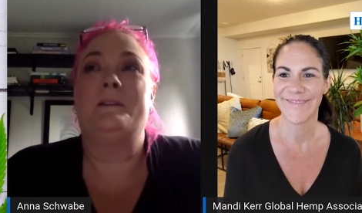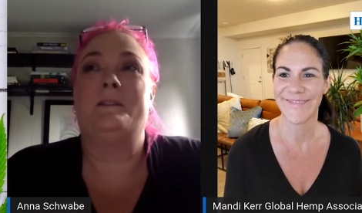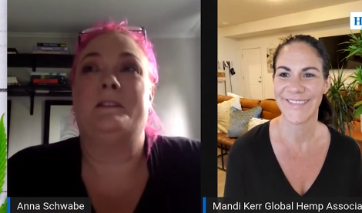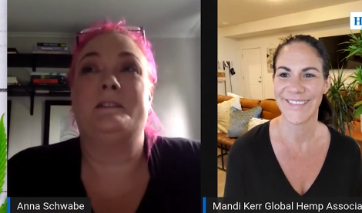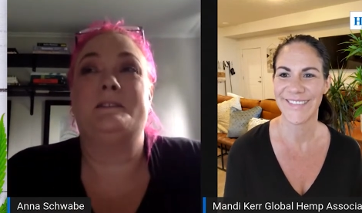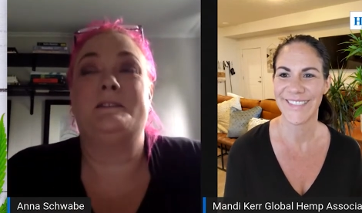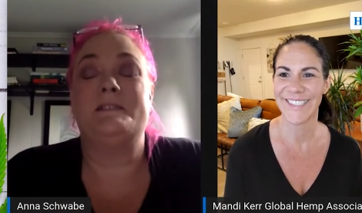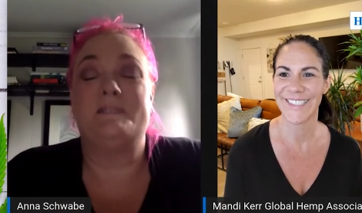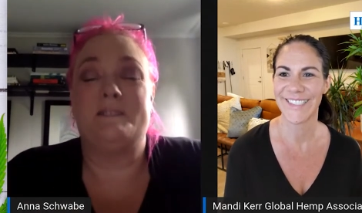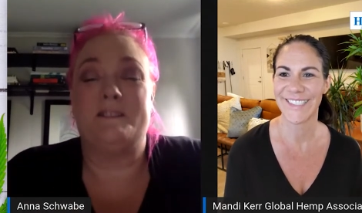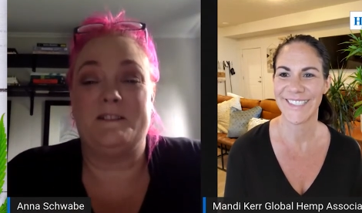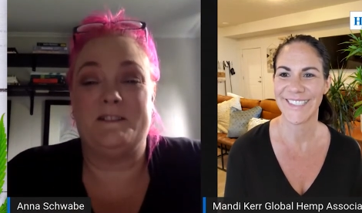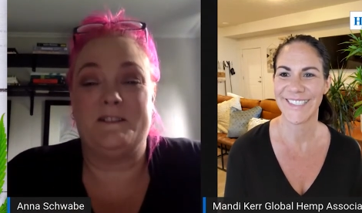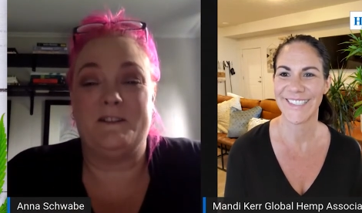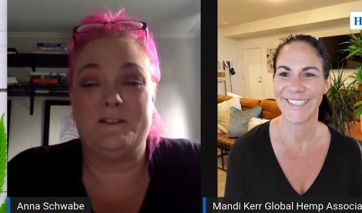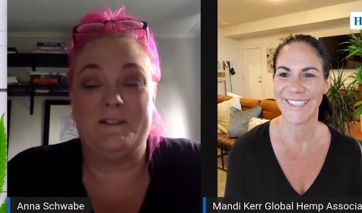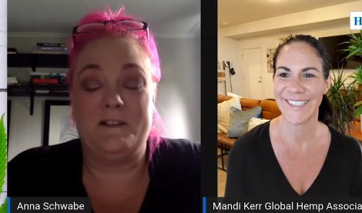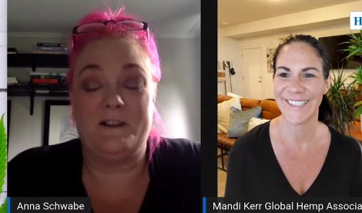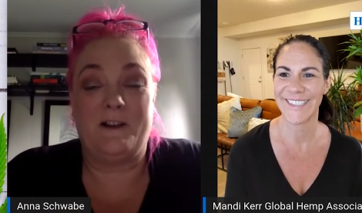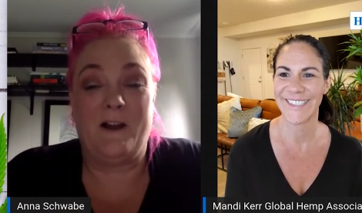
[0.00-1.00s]
Speaker 1: this is just
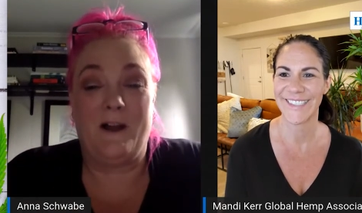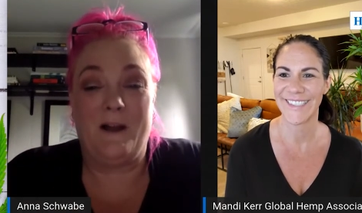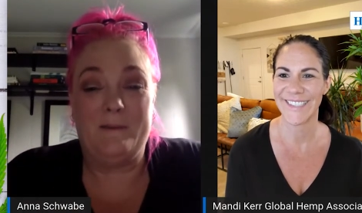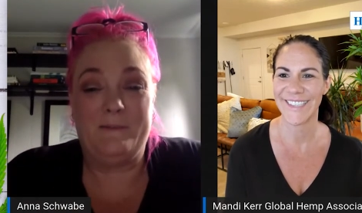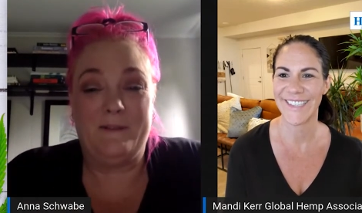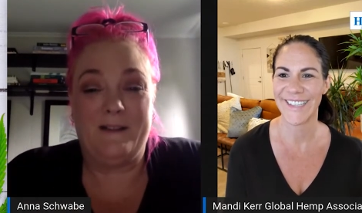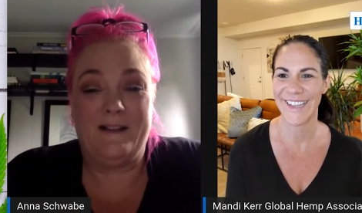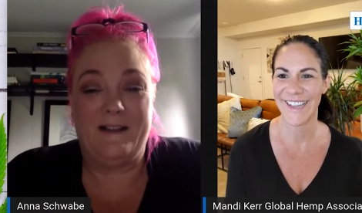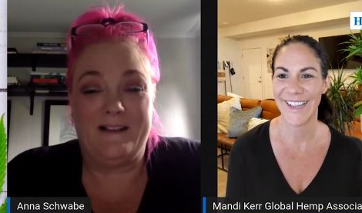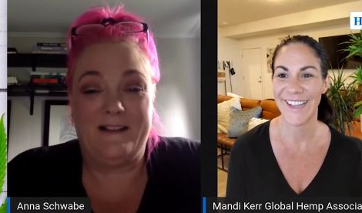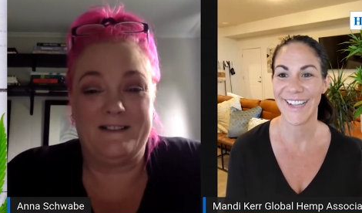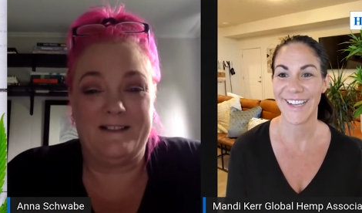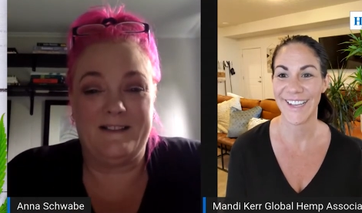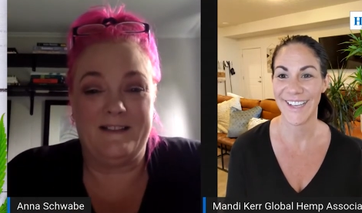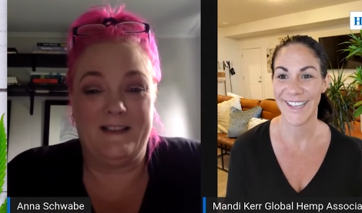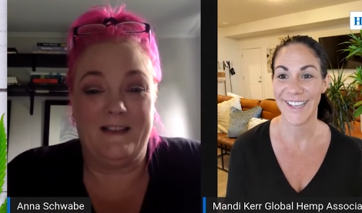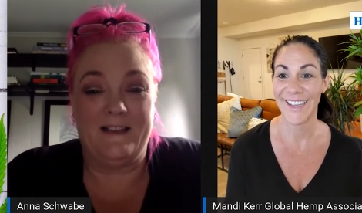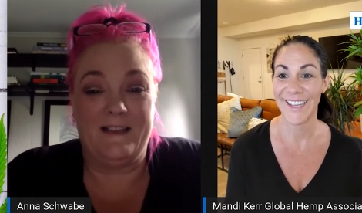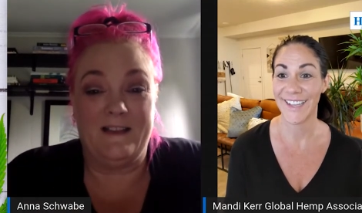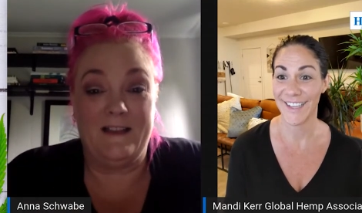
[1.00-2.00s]
such a complex
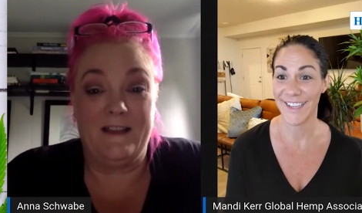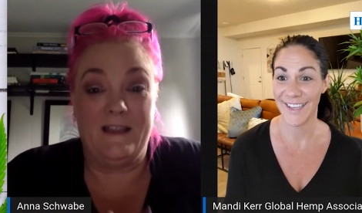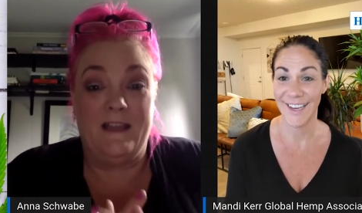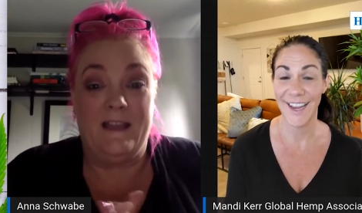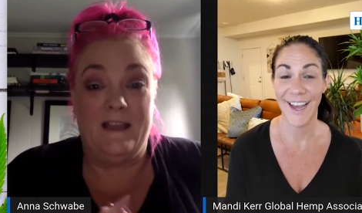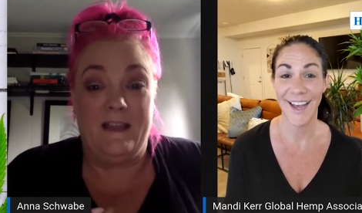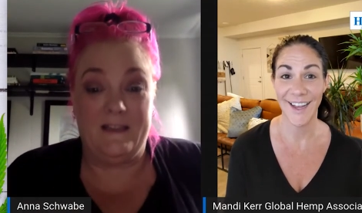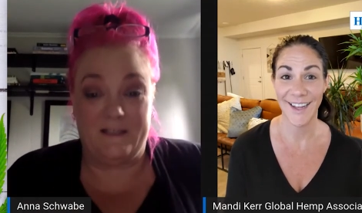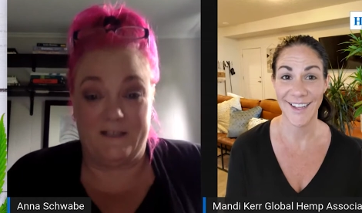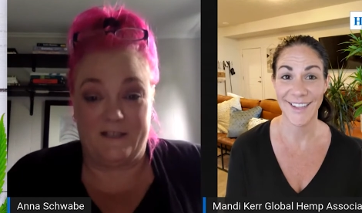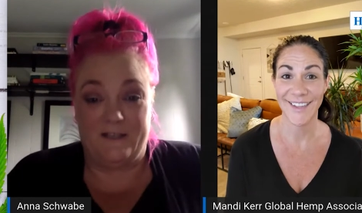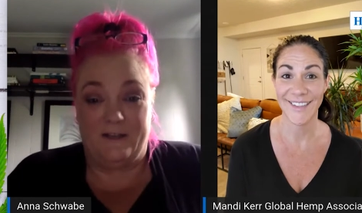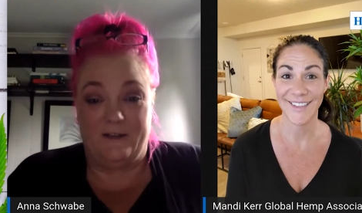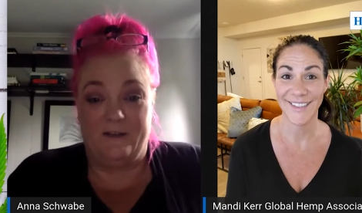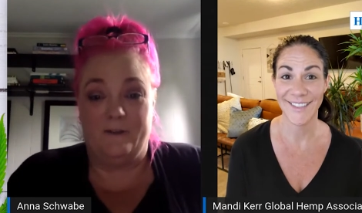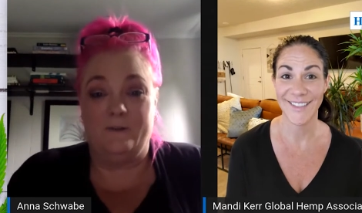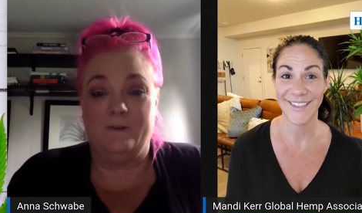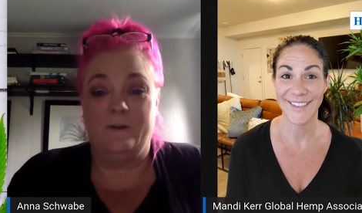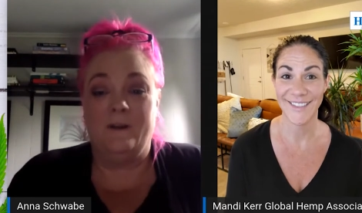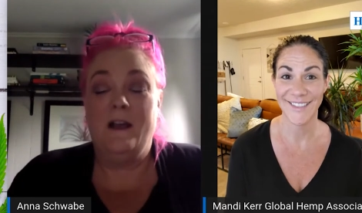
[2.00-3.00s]
yeah.
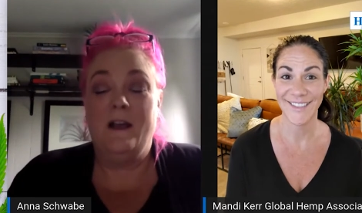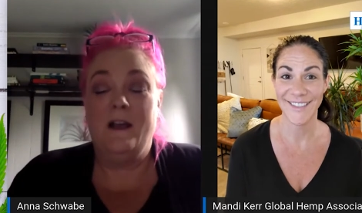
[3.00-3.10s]
issue.